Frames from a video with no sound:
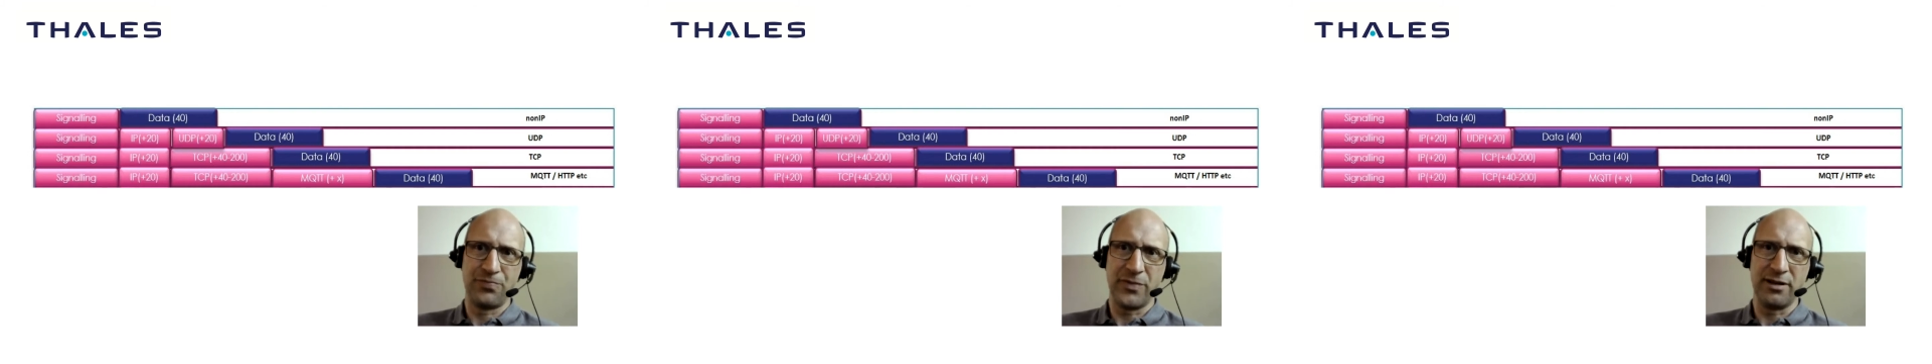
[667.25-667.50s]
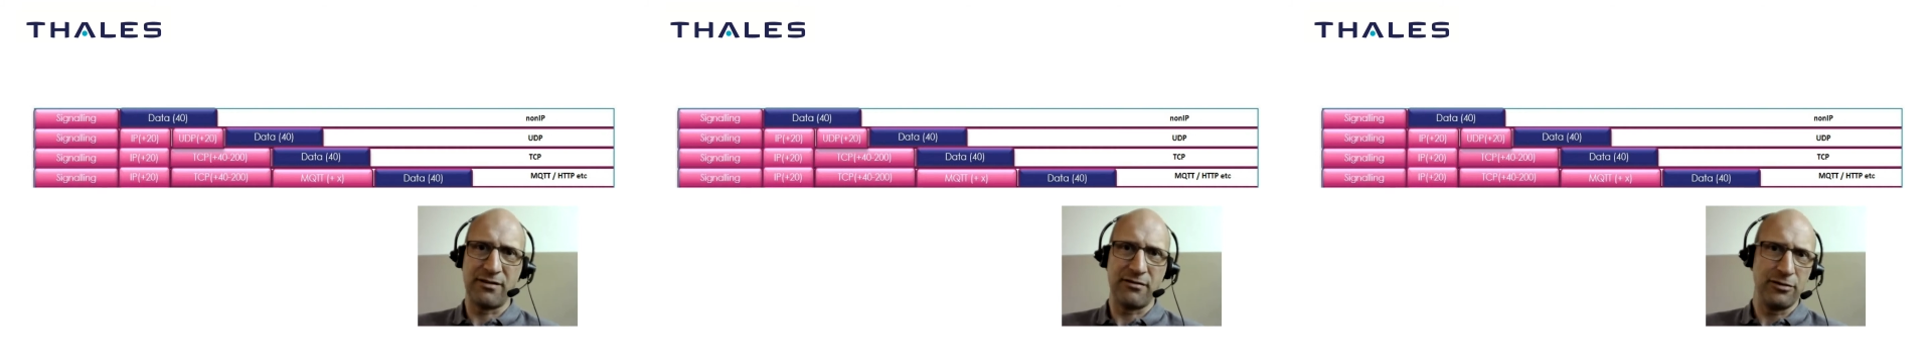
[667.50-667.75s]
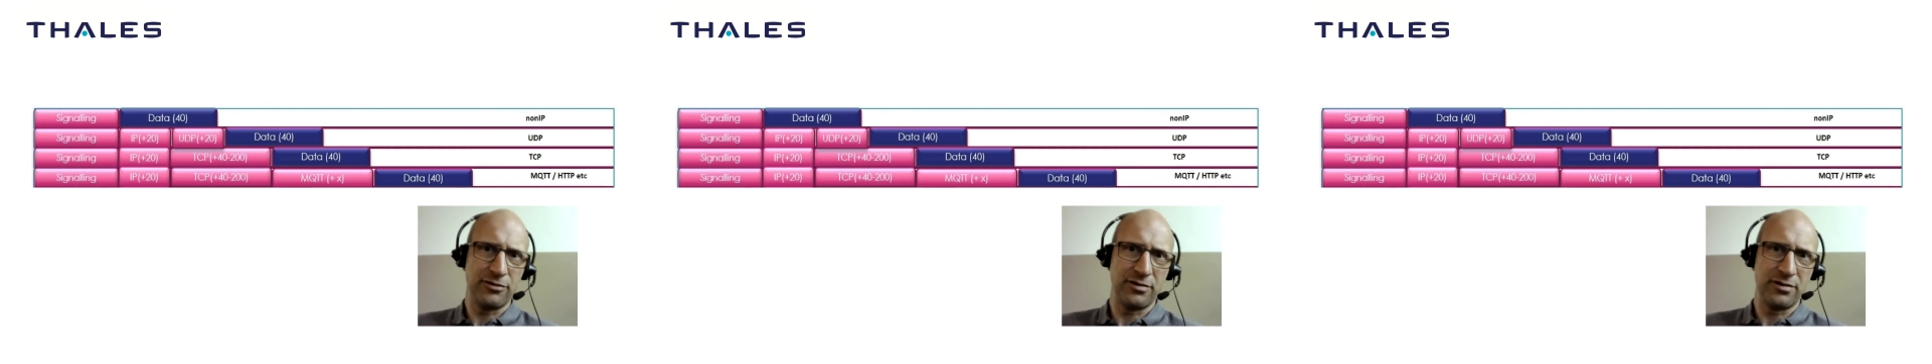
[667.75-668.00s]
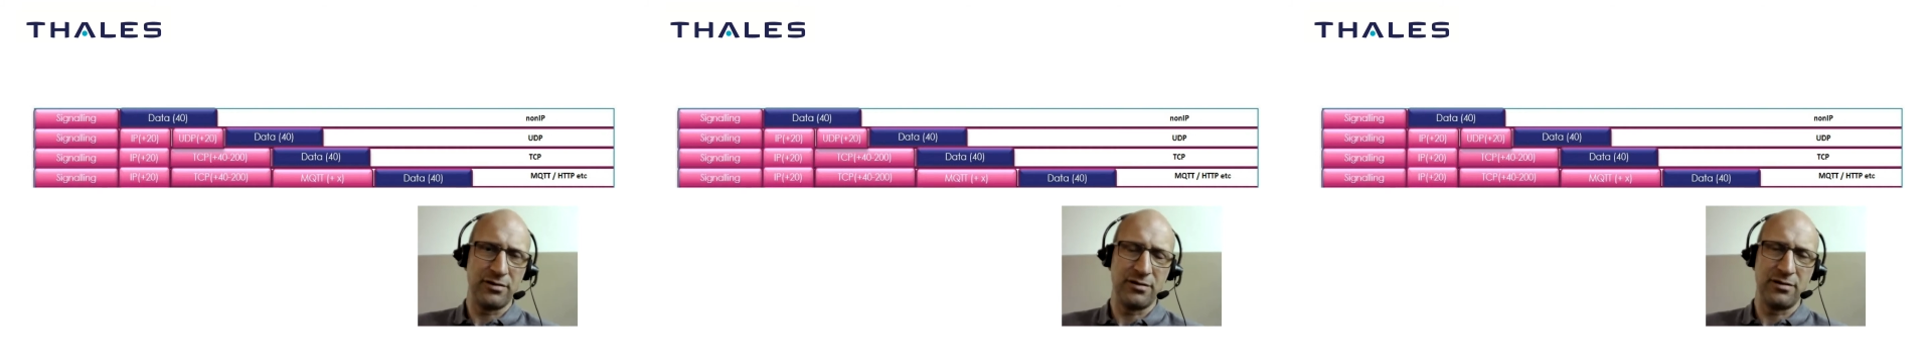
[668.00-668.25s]
It's not
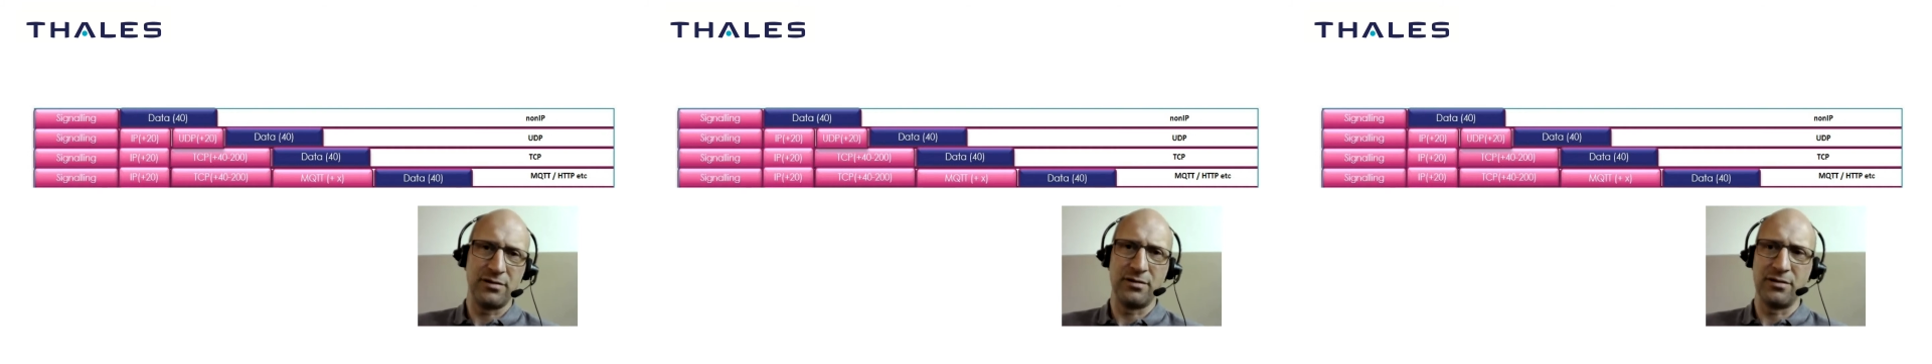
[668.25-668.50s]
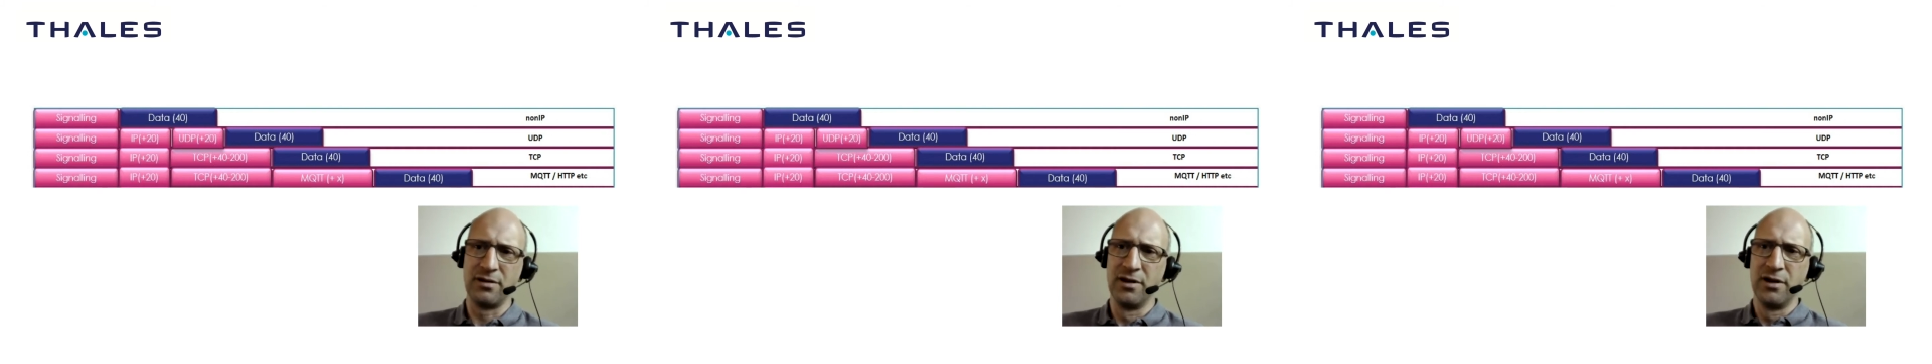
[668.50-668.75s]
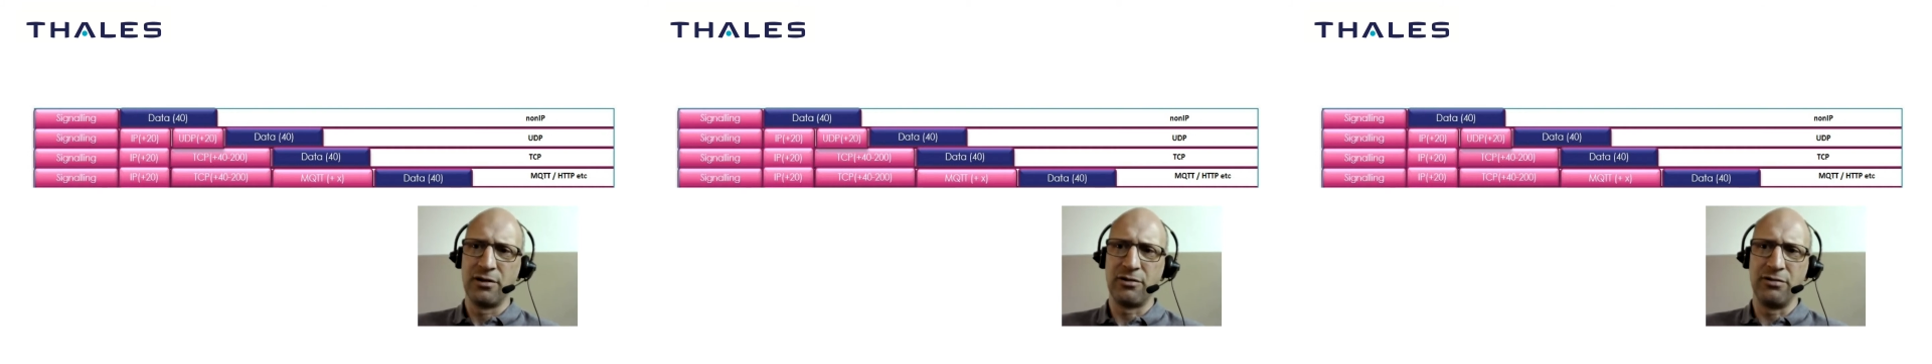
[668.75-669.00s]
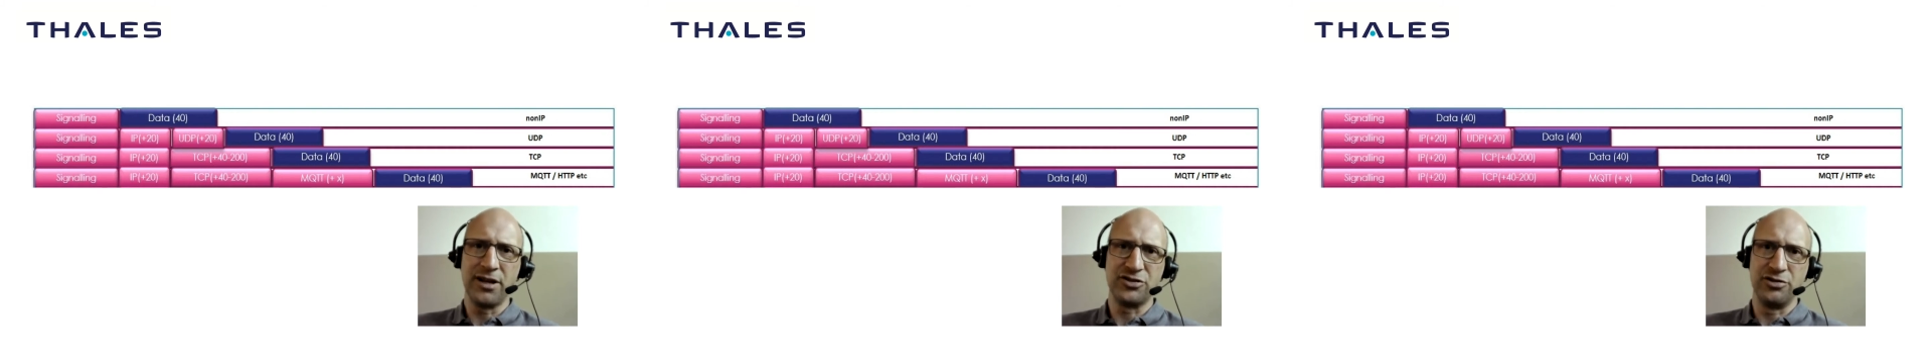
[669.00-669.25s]

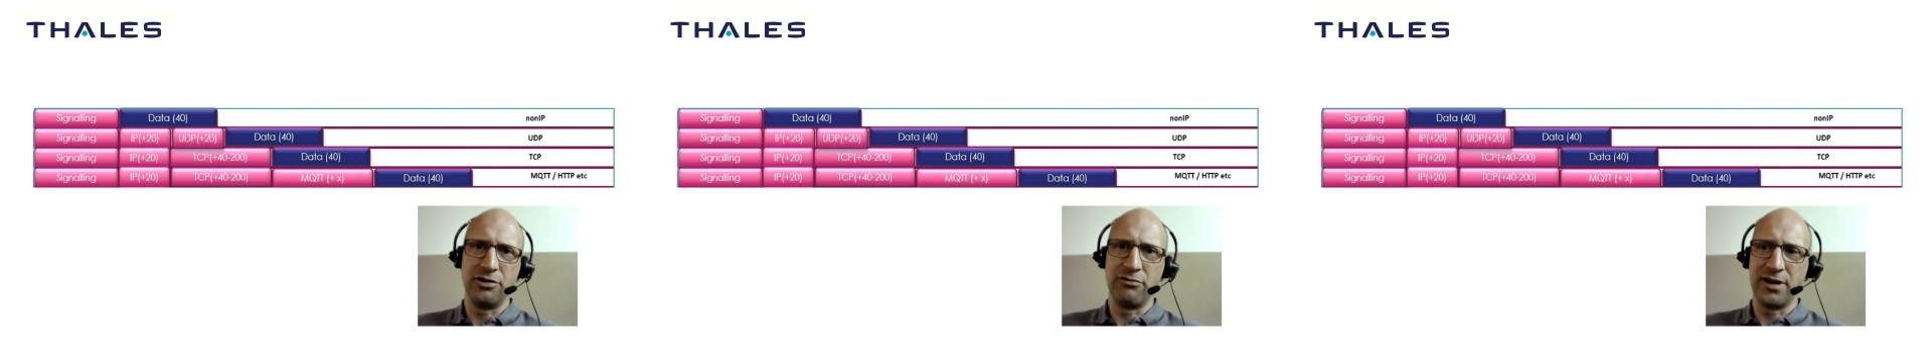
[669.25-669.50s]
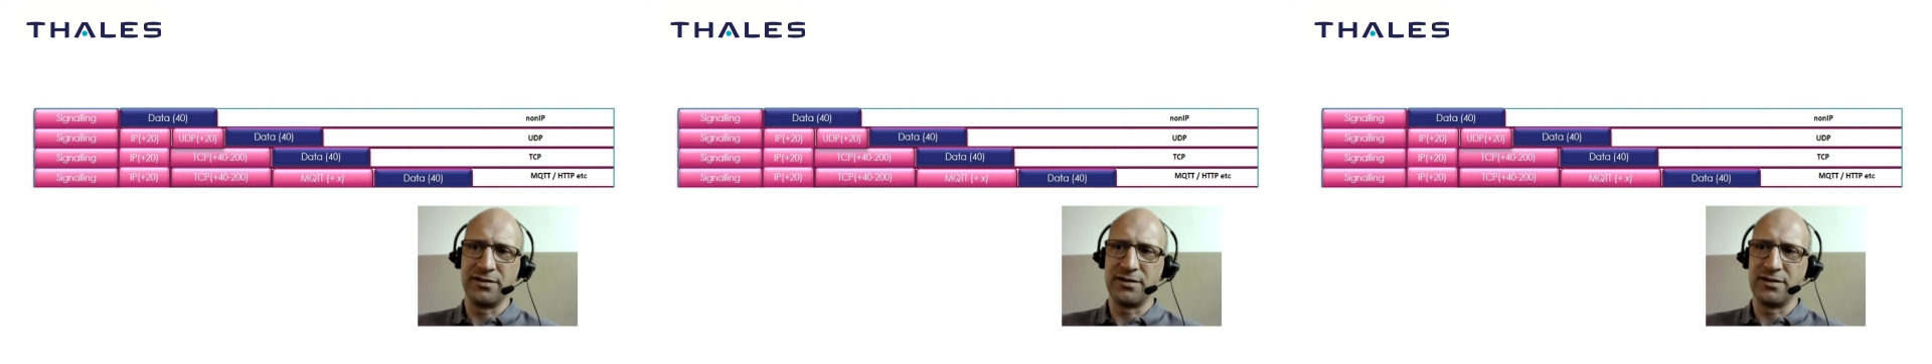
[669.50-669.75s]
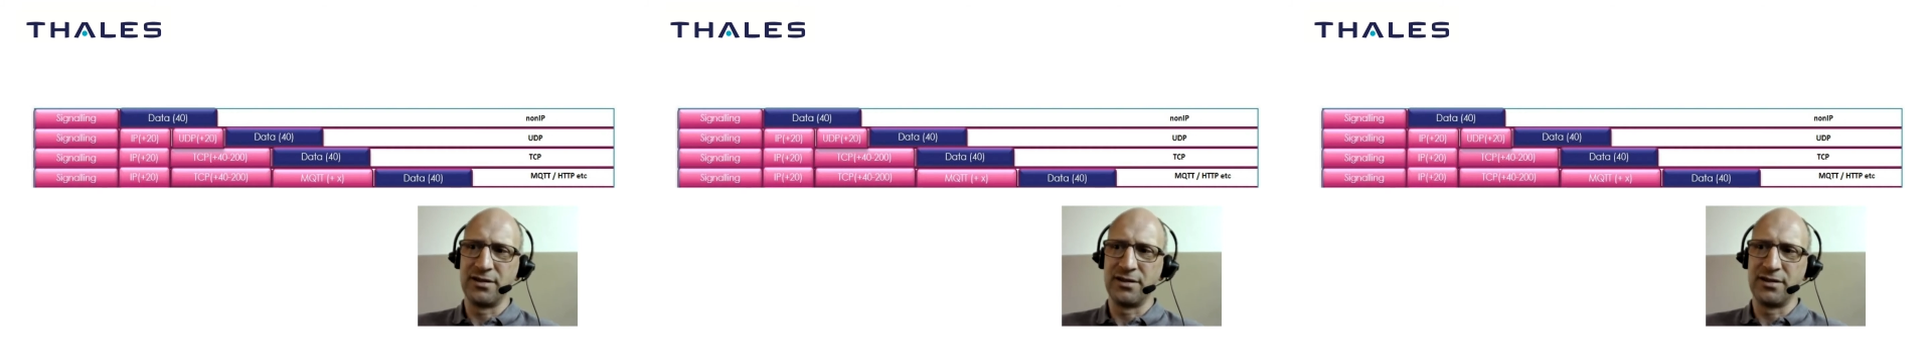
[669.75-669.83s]
connection oriented.